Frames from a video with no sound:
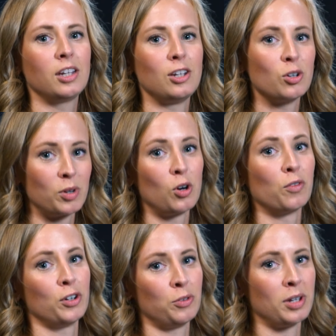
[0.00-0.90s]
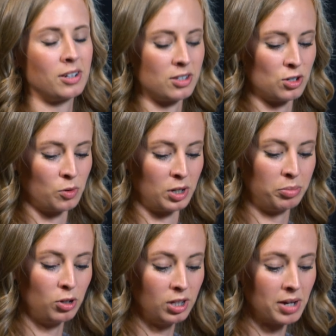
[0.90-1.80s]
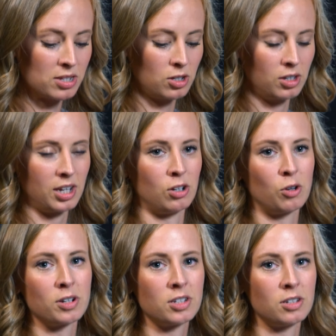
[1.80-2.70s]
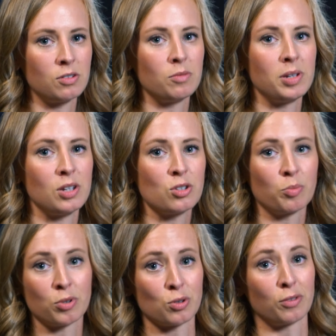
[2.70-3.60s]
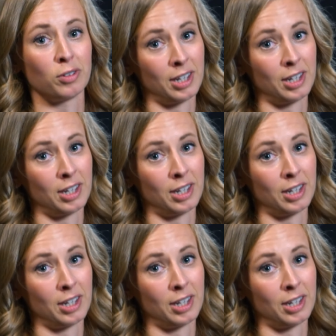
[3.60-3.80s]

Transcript: you don't want to overdo it because you don't want to pull a muscle and you don't want to be super sore for